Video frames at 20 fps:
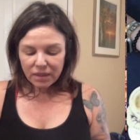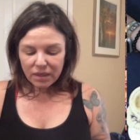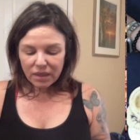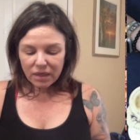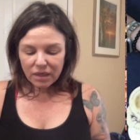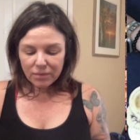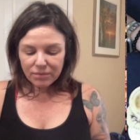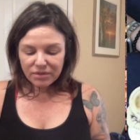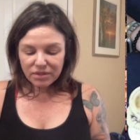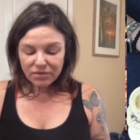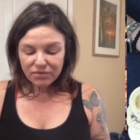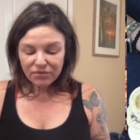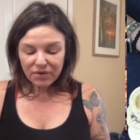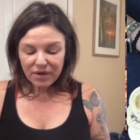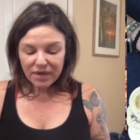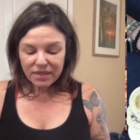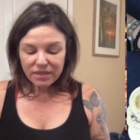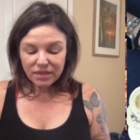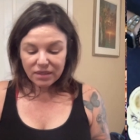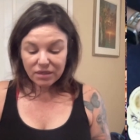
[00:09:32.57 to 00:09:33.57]
um, is
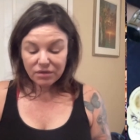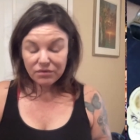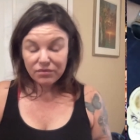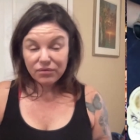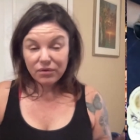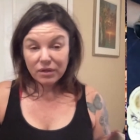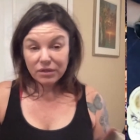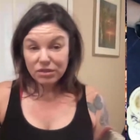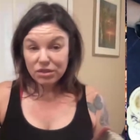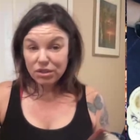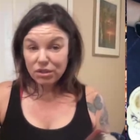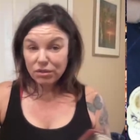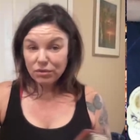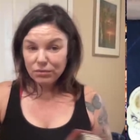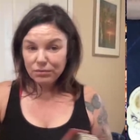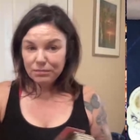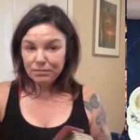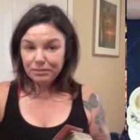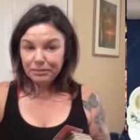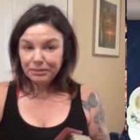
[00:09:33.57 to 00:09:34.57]
afraid to confront
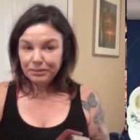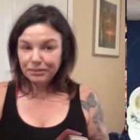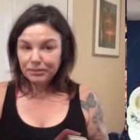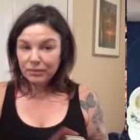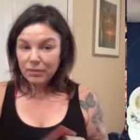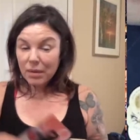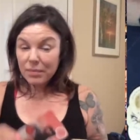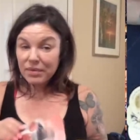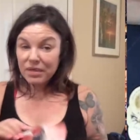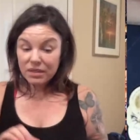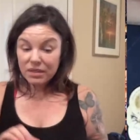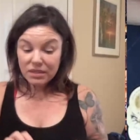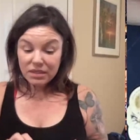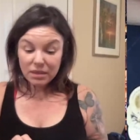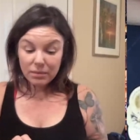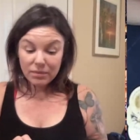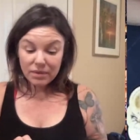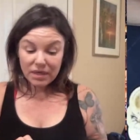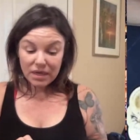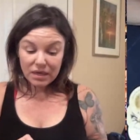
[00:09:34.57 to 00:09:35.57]
you, maybe
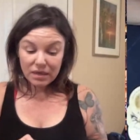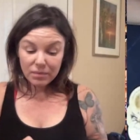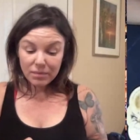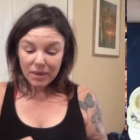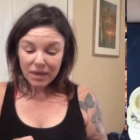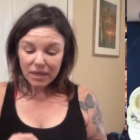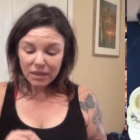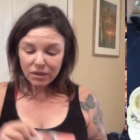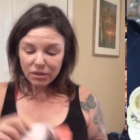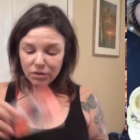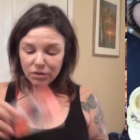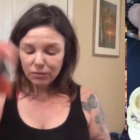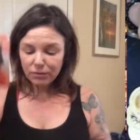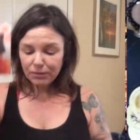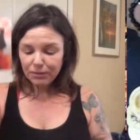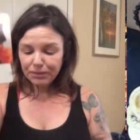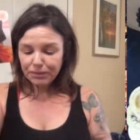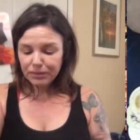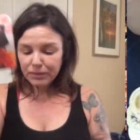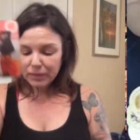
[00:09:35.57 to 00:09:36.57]
intimidated by
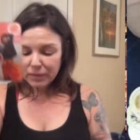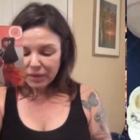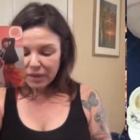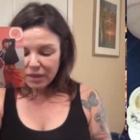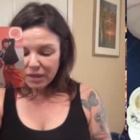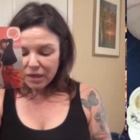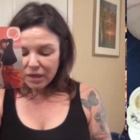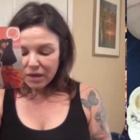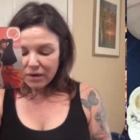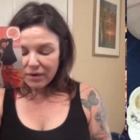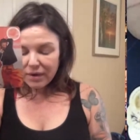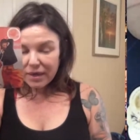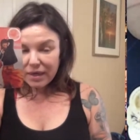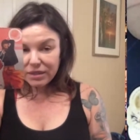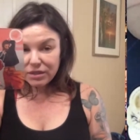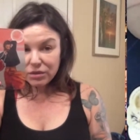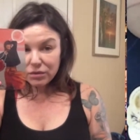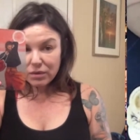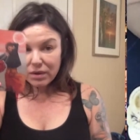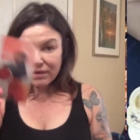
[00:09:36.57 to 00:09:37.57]
you all right, I
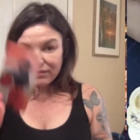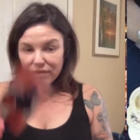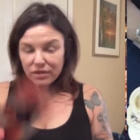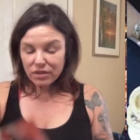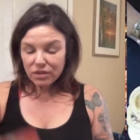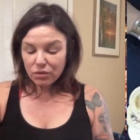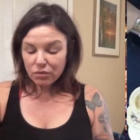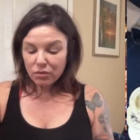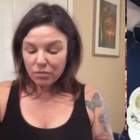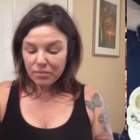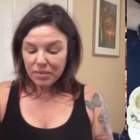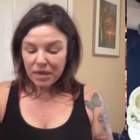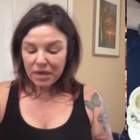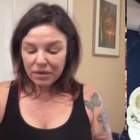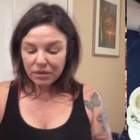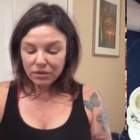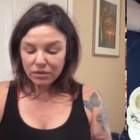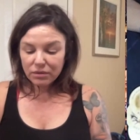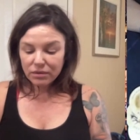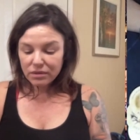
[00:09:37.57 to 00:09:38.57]
do have the two of
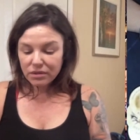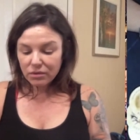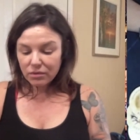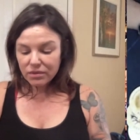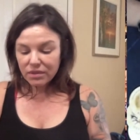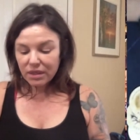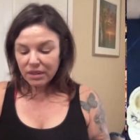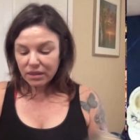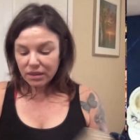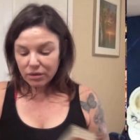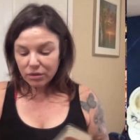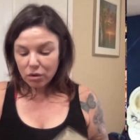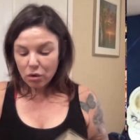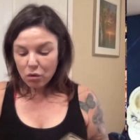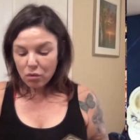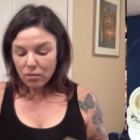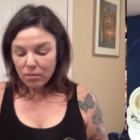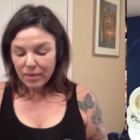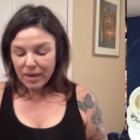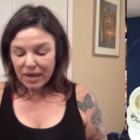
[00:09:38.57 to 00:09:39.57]
pentacles, so it's like they're
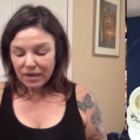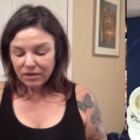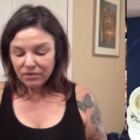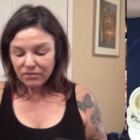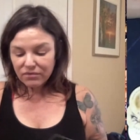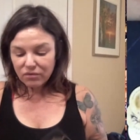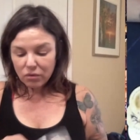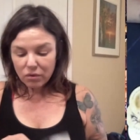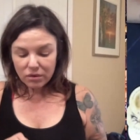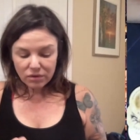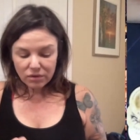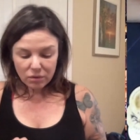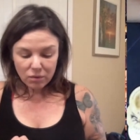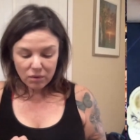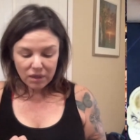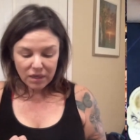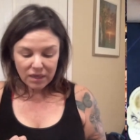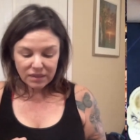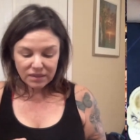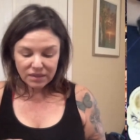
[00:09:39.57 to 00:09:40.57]
going back and forth on
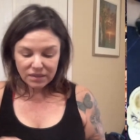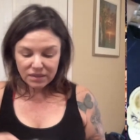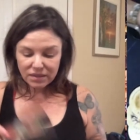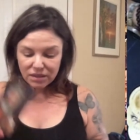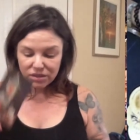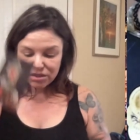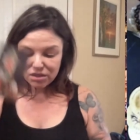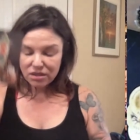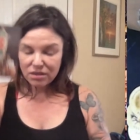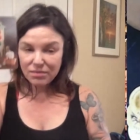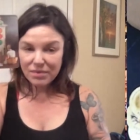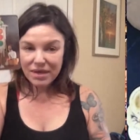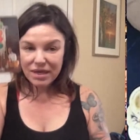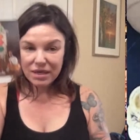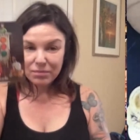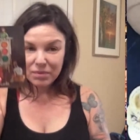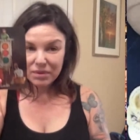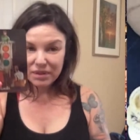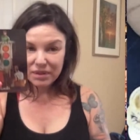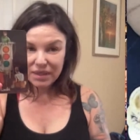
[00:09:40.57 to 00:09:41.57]
what kind of decision to
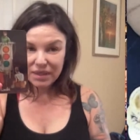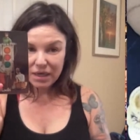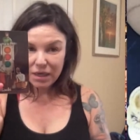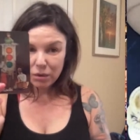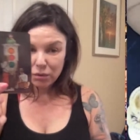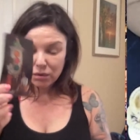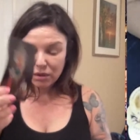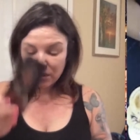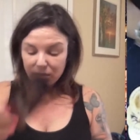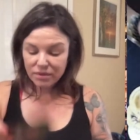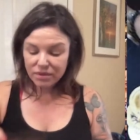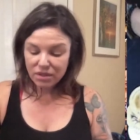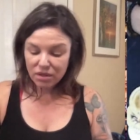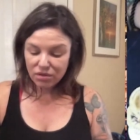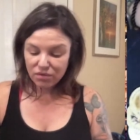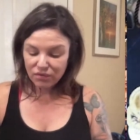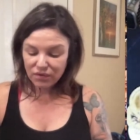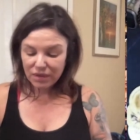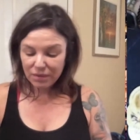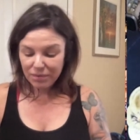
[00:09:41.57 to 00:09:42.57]
make, but the outcome is the
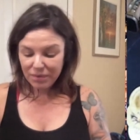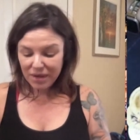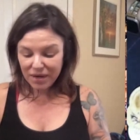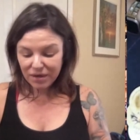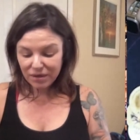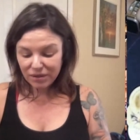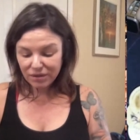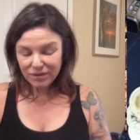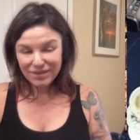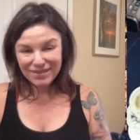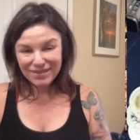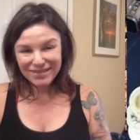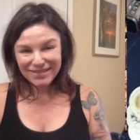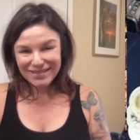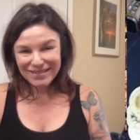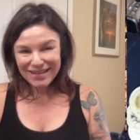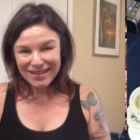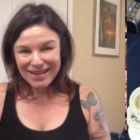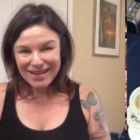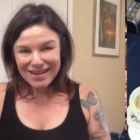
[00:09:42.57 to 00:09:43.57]
three of pentacles,